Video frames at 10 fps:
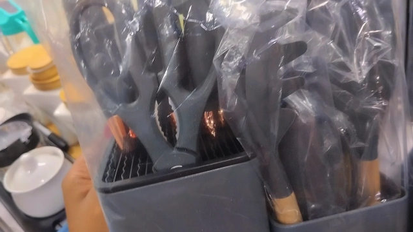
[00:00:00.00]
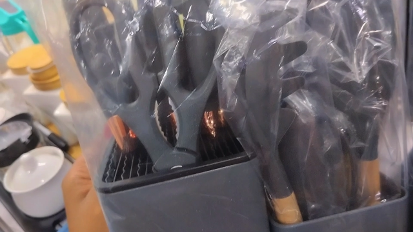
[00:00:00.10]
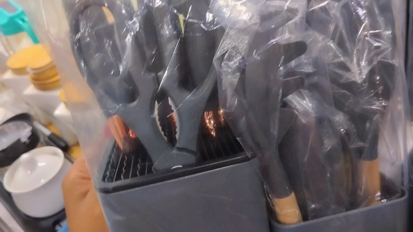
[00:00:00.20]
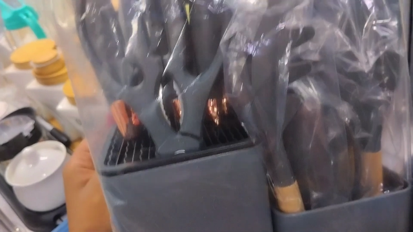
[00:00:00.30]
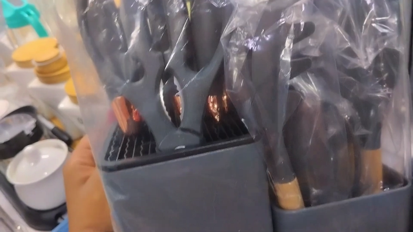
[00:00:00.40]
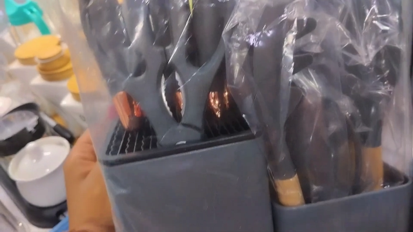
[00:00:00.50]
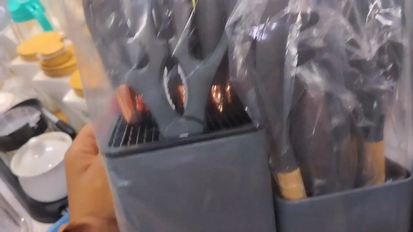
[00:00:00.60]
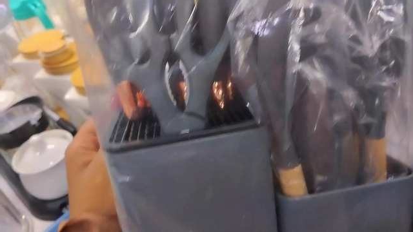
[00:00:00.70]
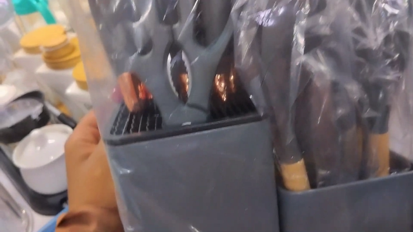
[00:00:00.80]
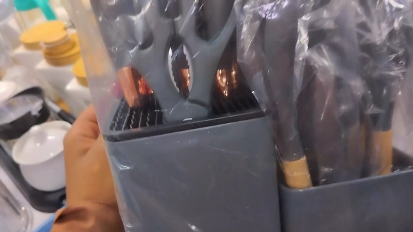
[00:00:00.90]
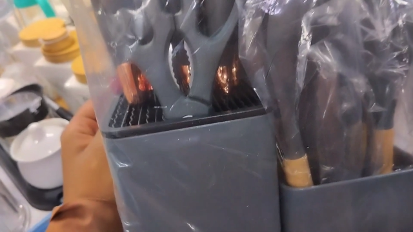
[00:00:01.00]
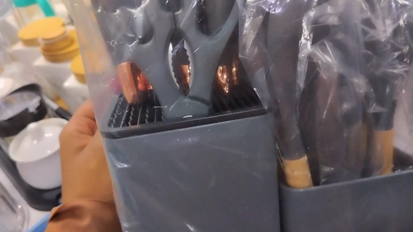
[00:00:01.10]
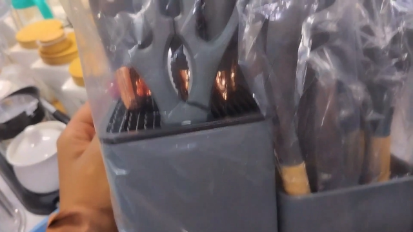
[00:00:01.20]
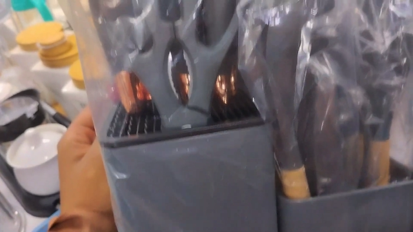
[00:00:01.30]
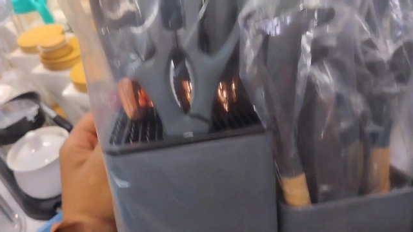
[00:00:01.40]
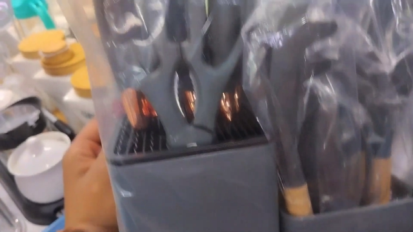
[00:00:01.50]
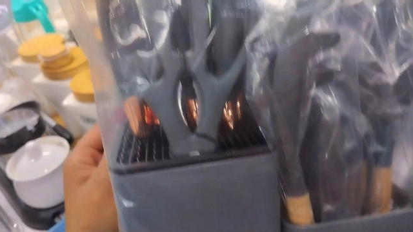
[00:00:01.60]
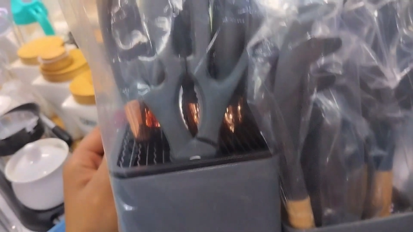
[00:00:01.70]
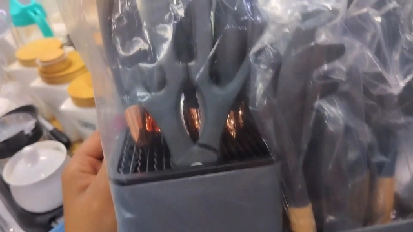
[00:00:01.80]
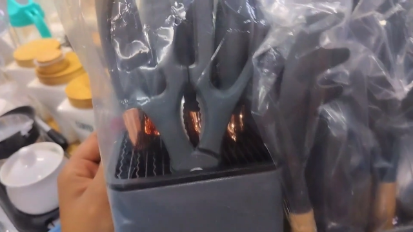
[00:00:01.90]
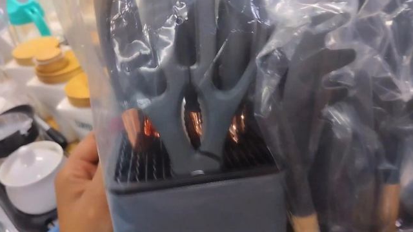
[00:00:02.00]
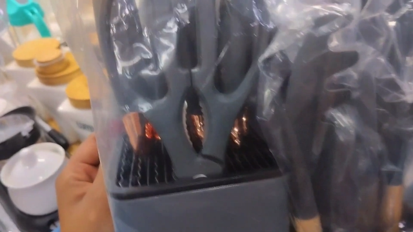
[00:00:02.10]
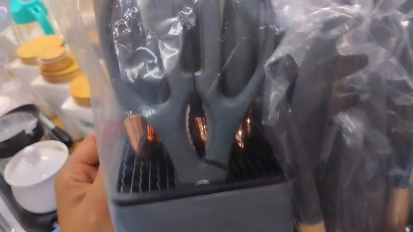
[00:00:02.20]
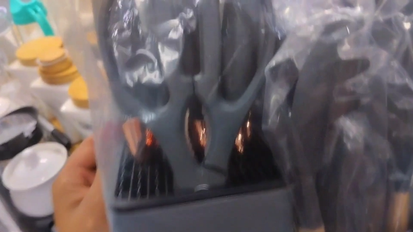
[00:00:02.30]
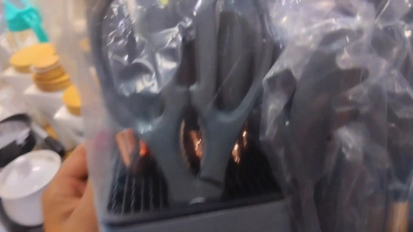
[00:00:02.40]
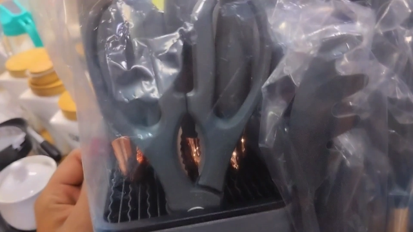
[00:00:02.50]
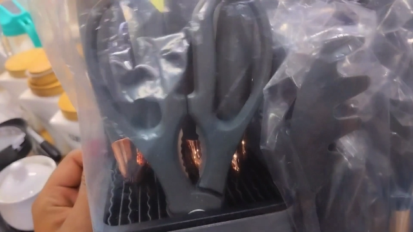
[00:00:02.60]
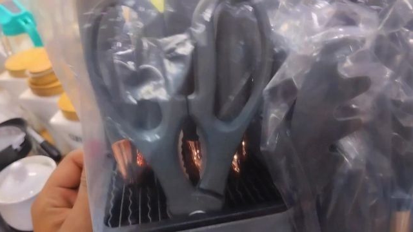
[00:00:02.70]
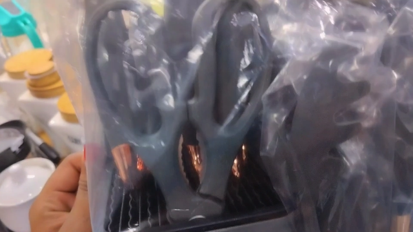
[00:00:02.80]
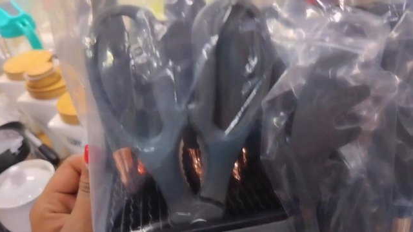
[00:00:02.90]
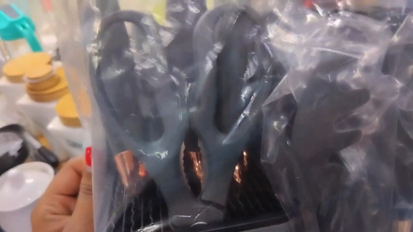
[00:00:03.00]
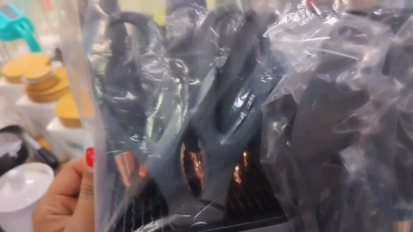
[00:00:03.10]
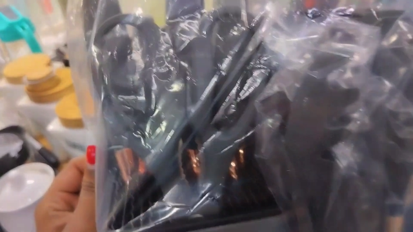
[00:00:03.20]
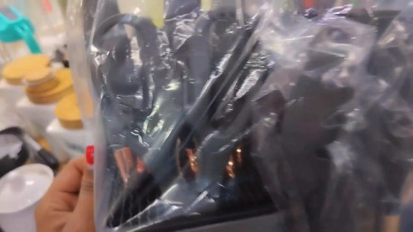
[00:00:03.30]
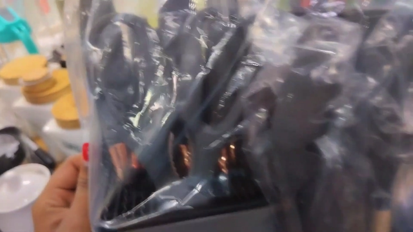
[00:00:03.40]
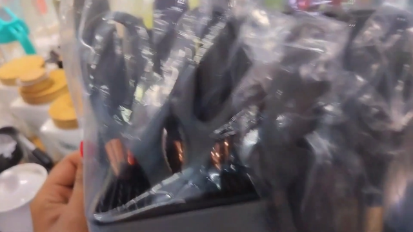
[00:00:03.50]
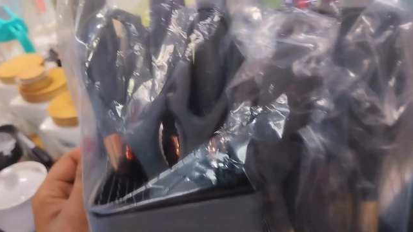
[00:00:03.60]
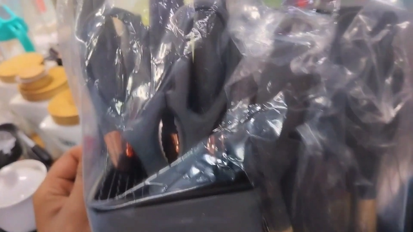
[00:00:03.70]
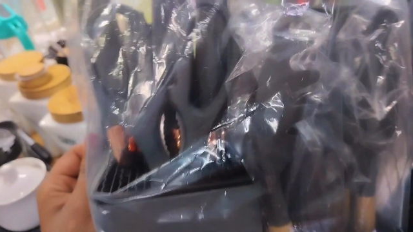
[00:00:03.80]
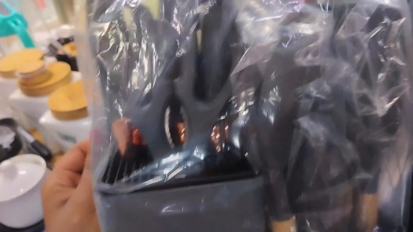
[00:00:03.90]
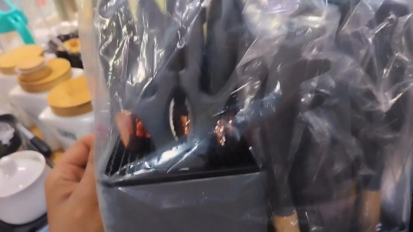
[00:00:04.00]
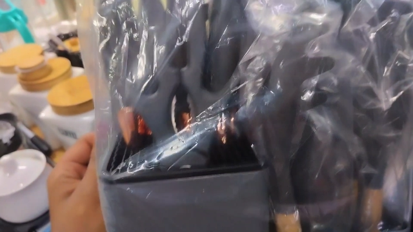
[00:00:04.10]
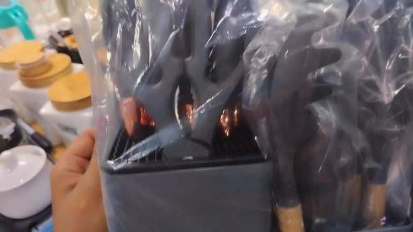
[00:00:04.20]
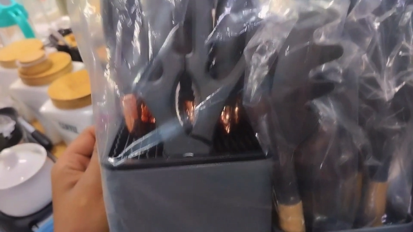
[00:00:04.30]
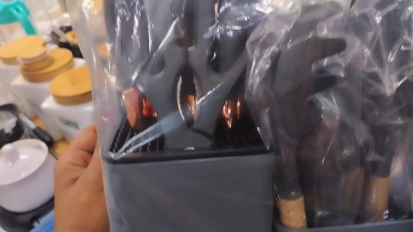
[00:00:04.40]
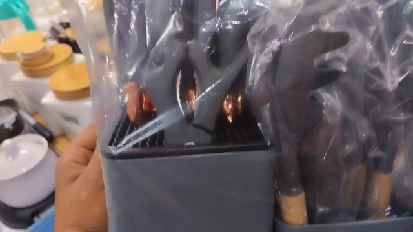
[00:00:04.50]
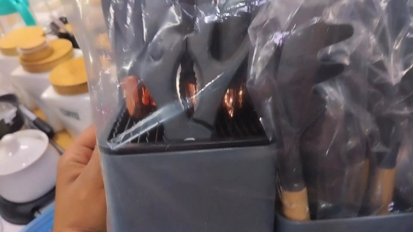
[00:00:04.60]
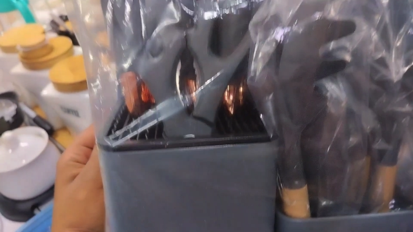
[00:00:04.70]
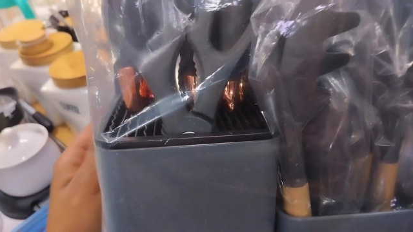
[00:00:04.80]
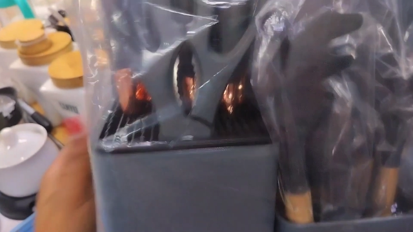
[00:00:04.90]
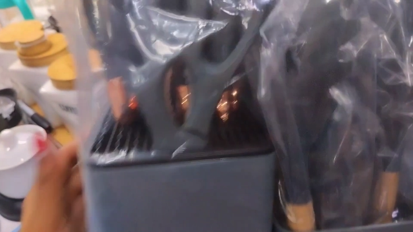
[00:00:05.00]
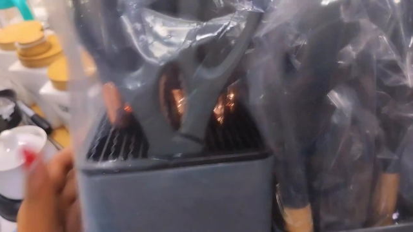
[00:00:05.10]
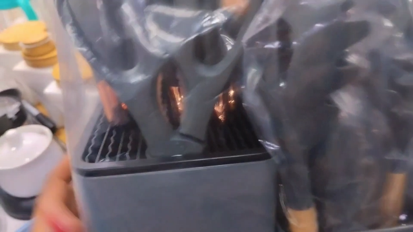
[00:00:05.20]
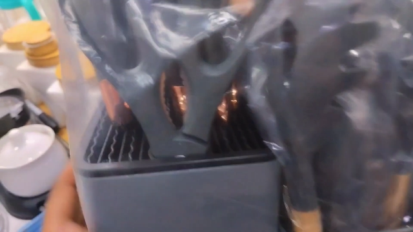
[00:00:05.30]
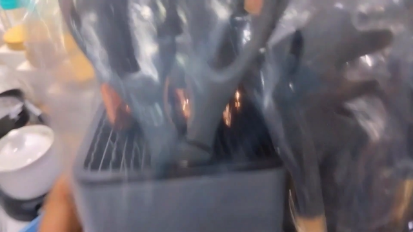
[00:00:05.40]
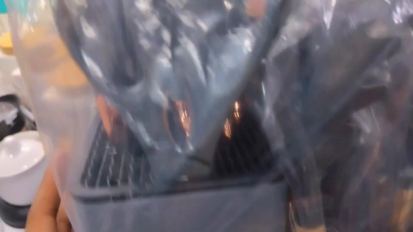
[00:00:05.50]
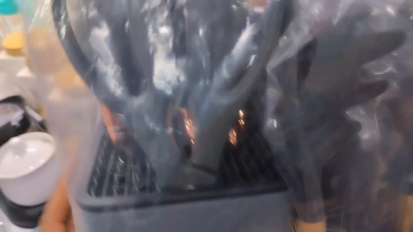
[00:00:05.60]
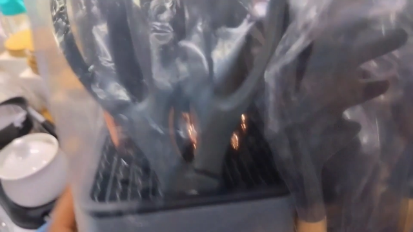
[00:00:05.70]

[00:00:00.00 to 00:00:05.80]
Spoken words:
[unreadable: no face in view]